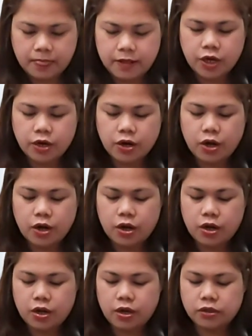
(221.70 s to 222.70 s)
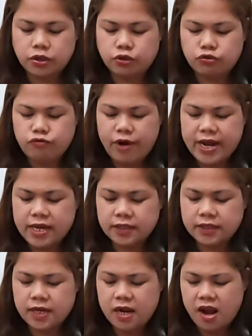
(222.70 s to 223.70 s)
Then trace
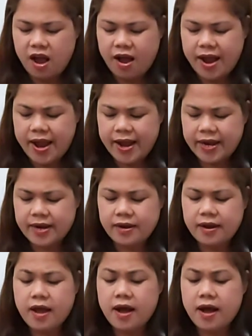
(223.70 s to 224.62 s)
the line.